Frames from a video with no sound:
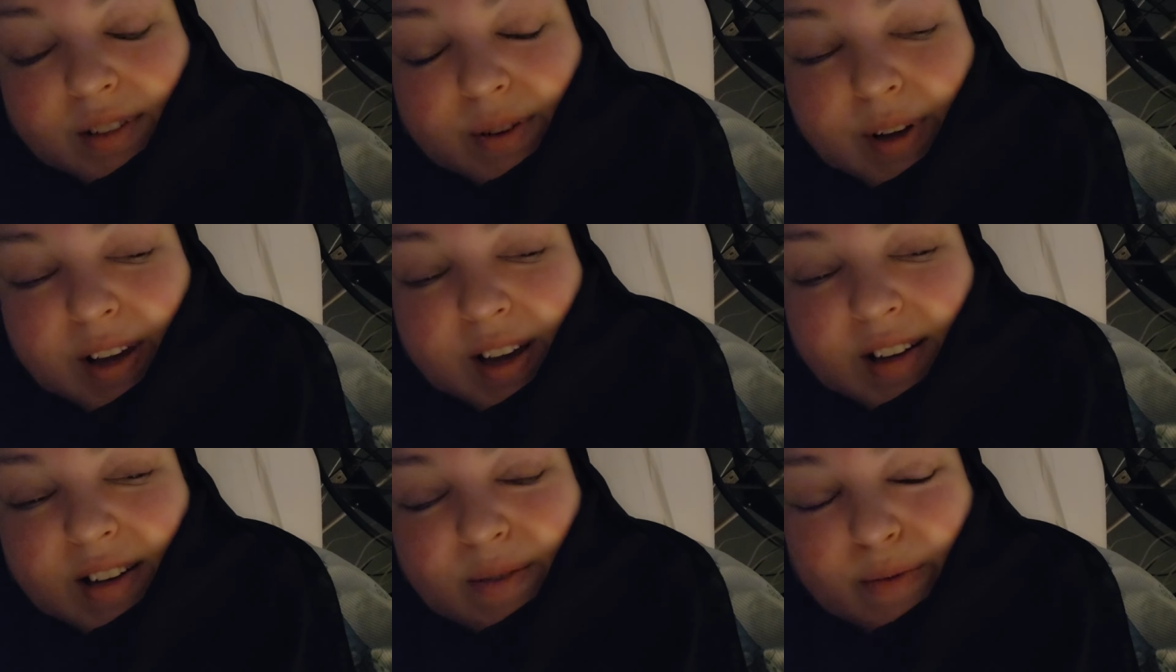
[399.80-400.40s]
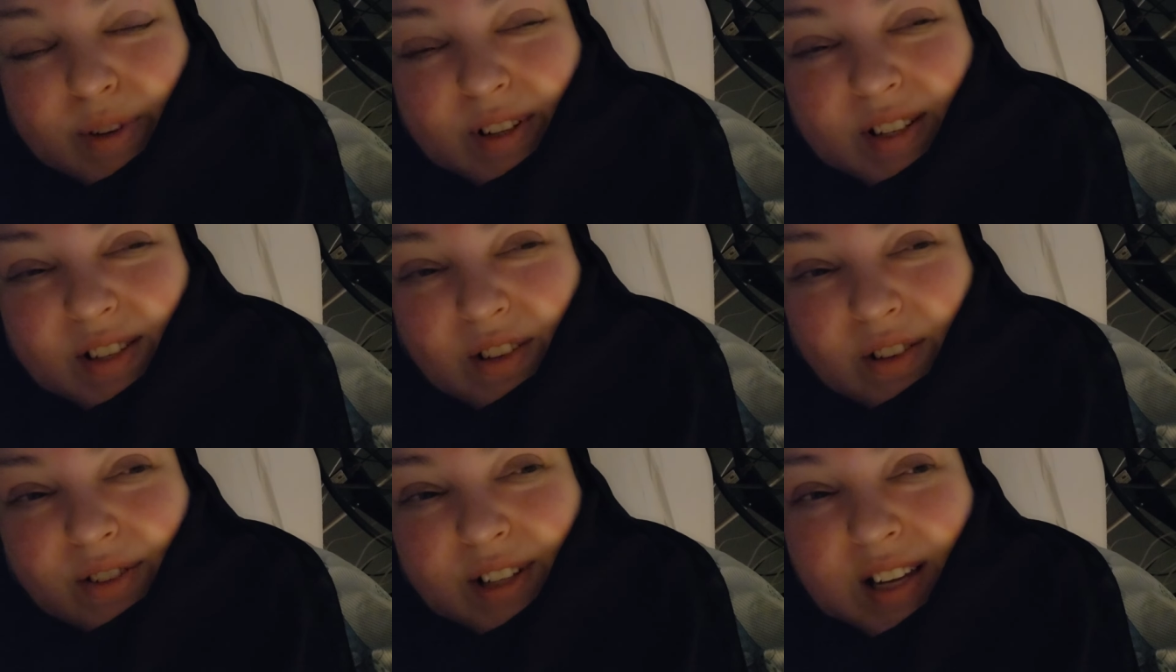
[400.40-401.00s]
So yeah, I didn't want
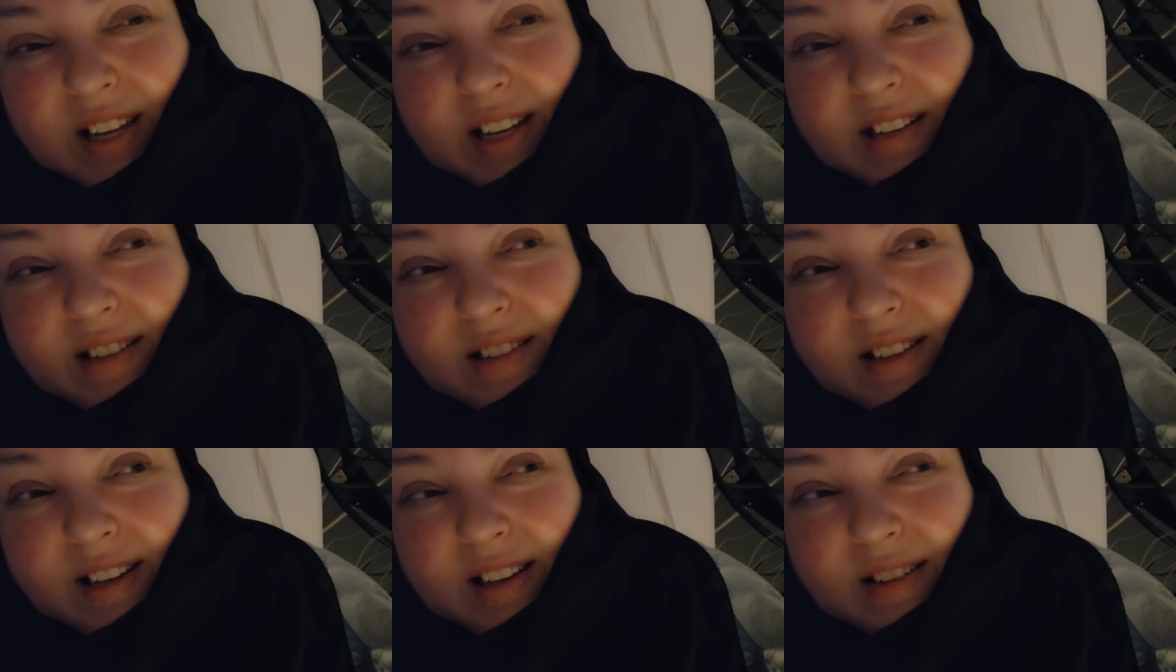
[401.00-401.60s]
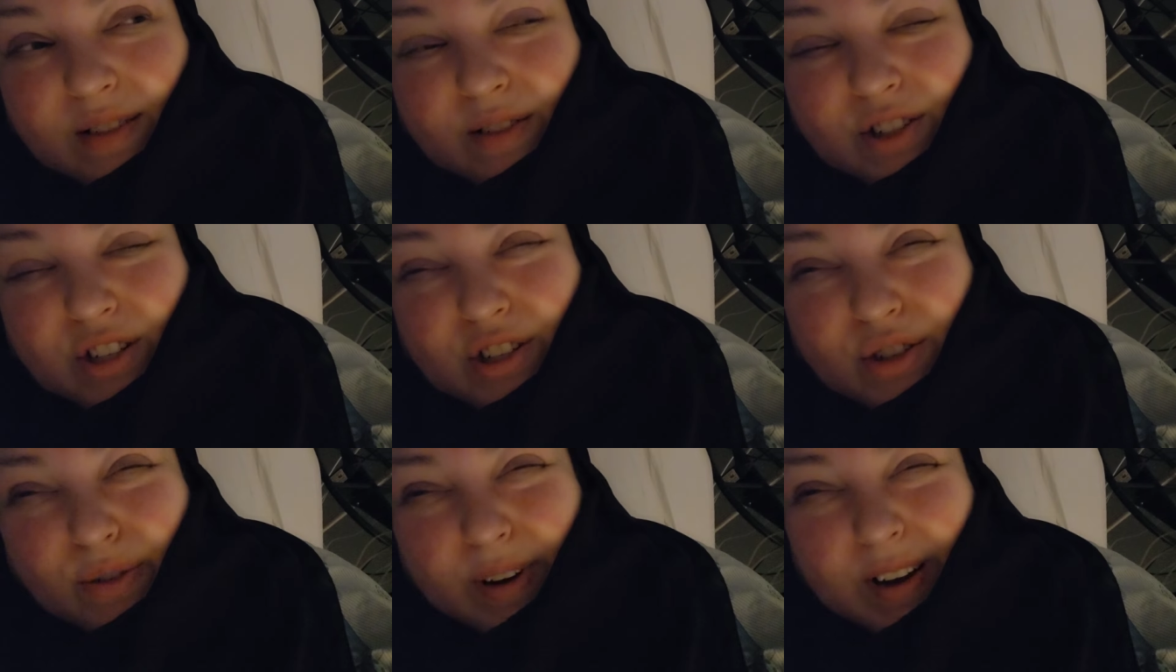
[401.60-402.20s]
saltines and
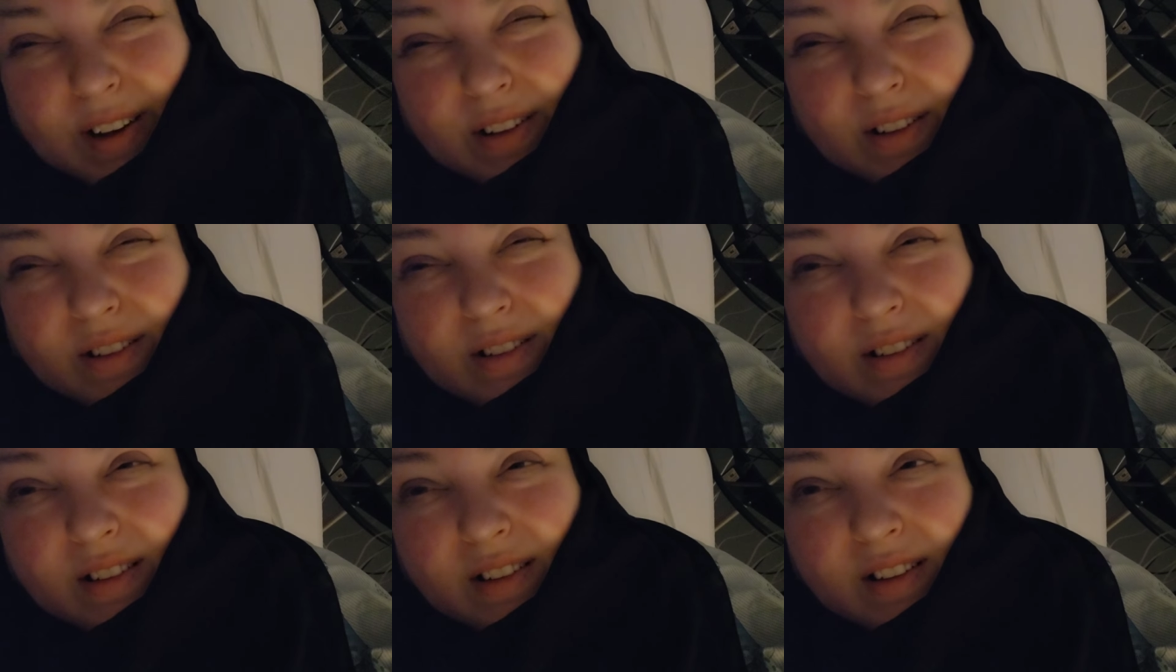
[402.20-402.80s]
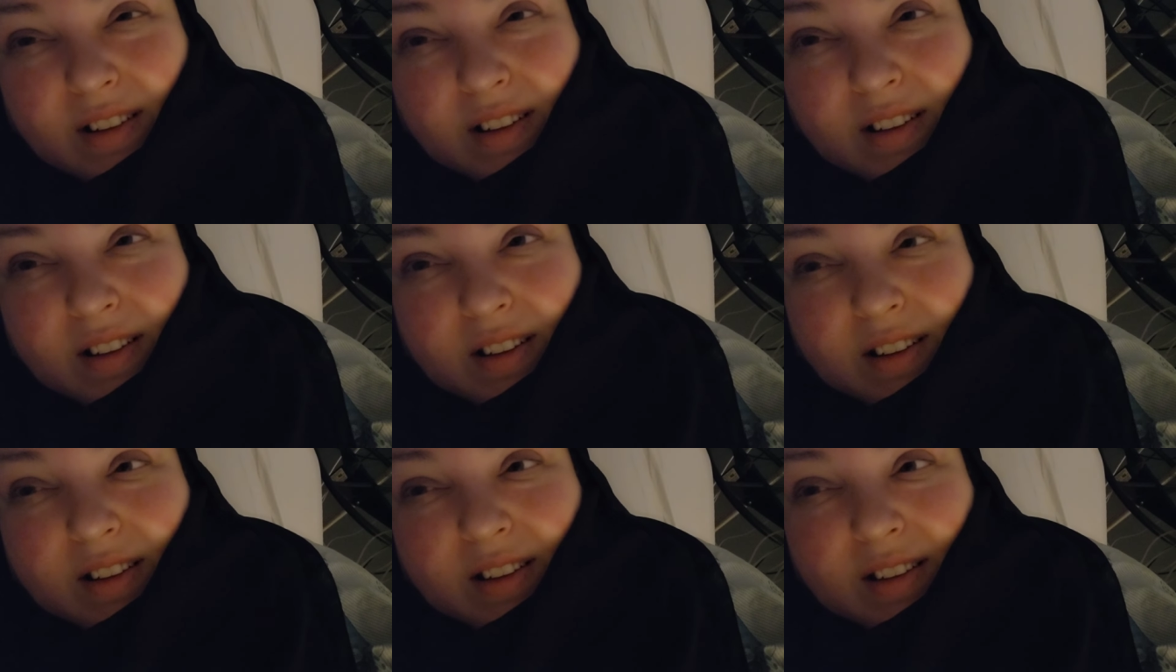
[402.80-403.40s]
ginger ale.
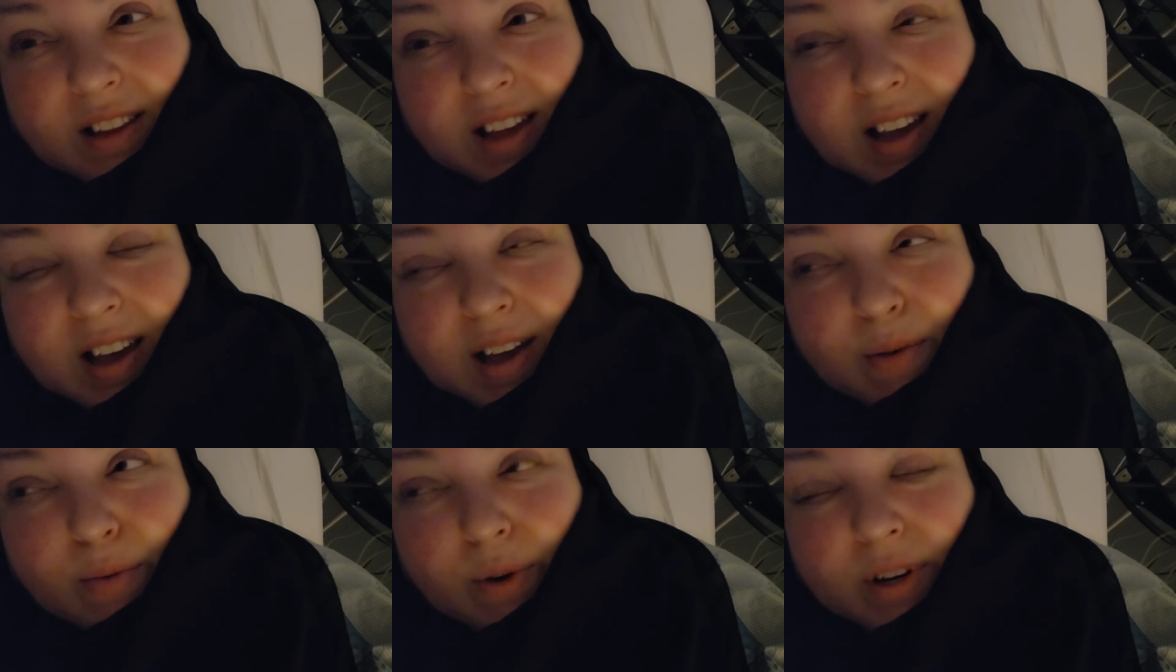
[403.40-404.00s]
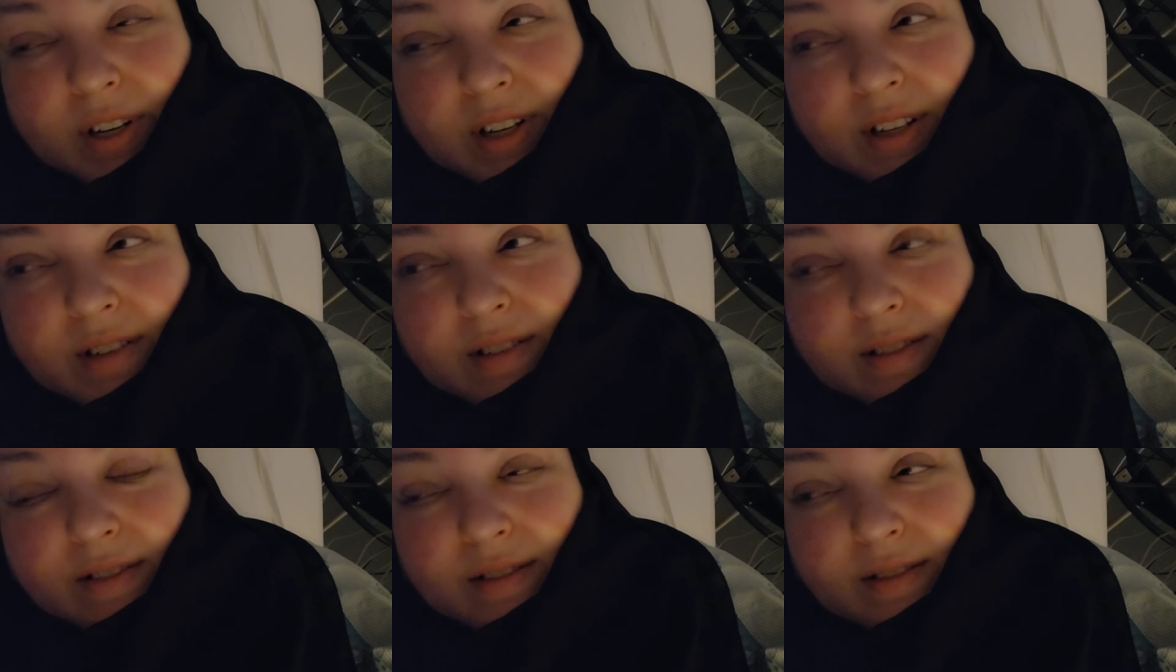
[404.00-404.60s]
Like I wanted
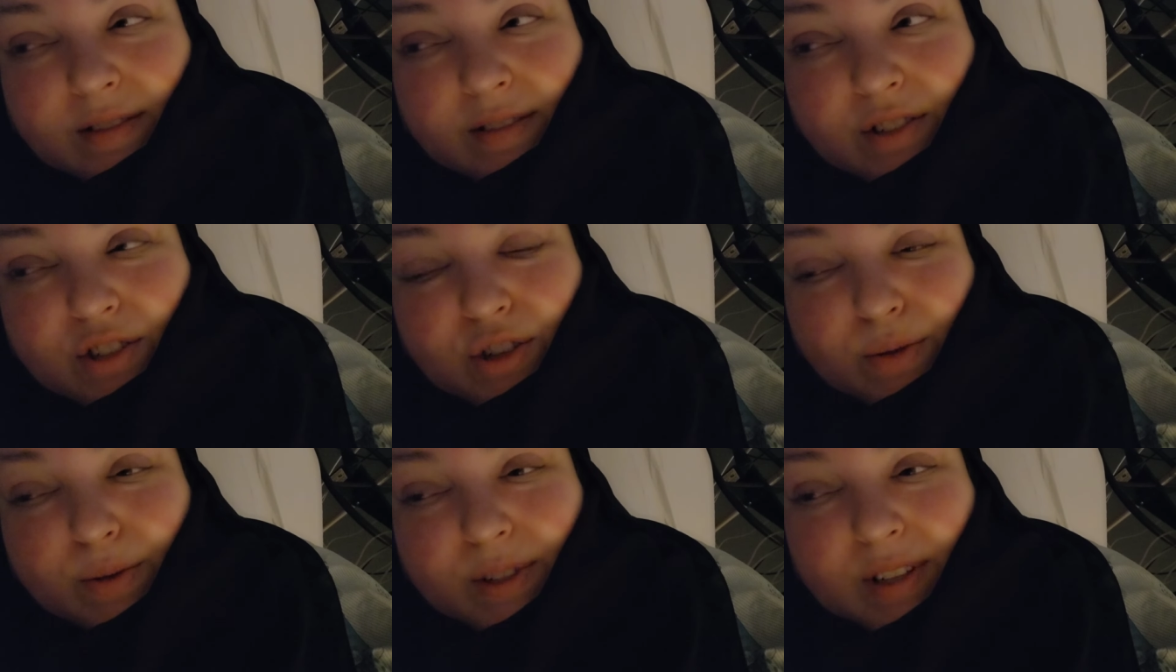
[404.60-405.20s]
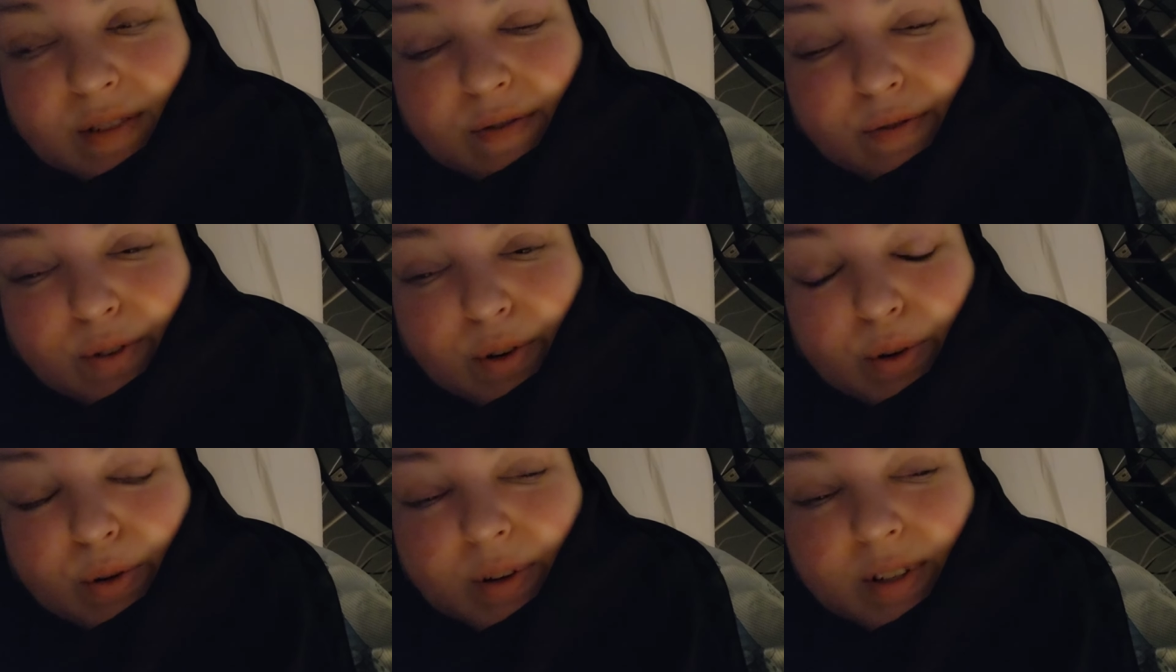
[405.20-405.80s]
juicy
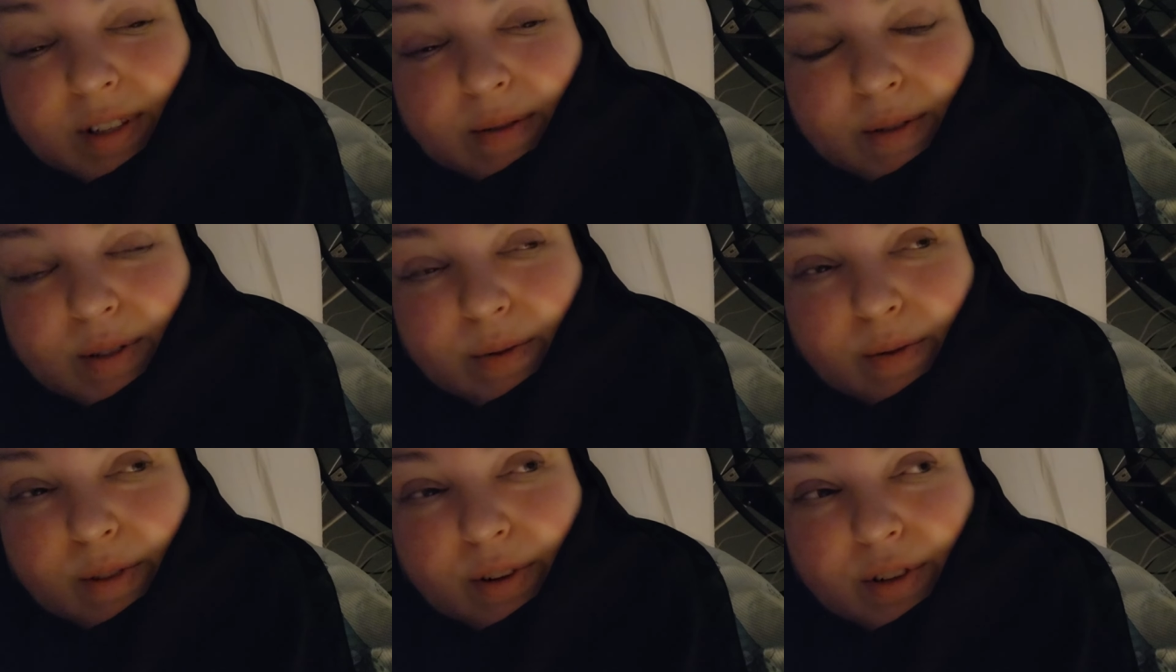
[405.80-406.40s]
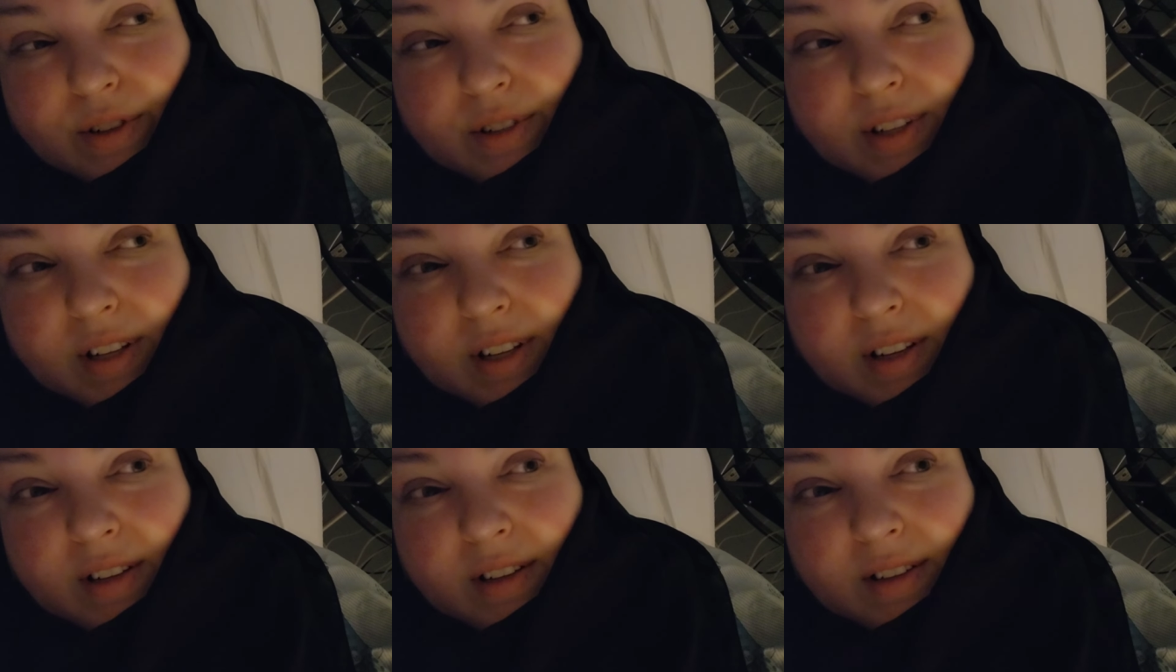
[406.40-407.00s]
fruit because I was so
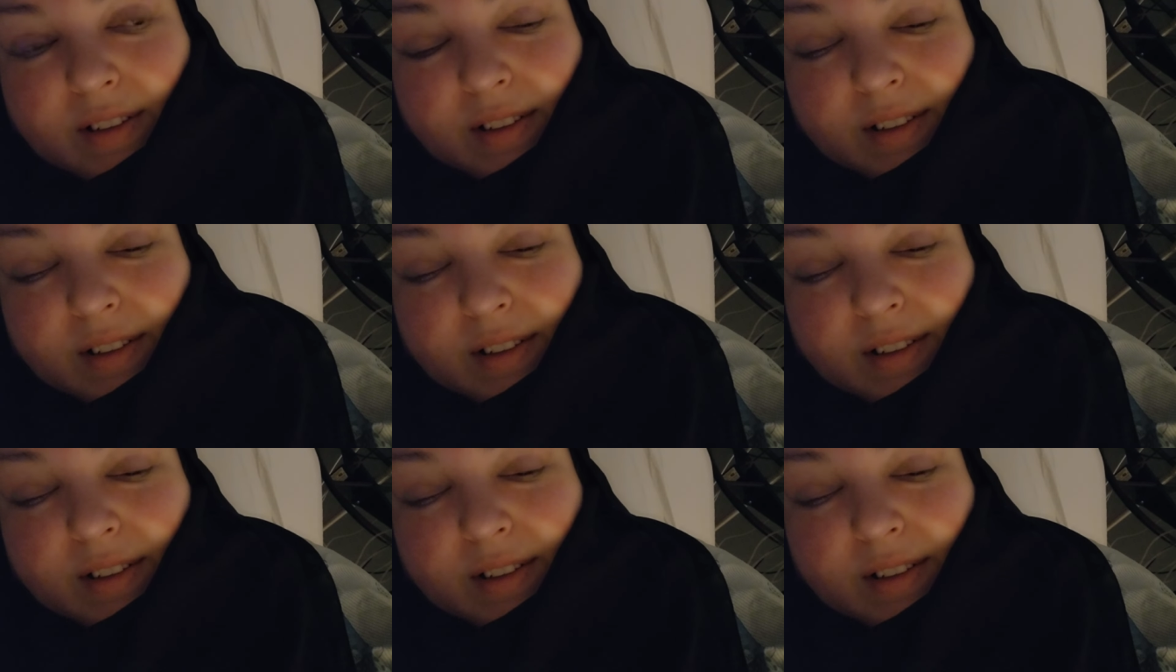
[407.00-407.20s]
thirsty.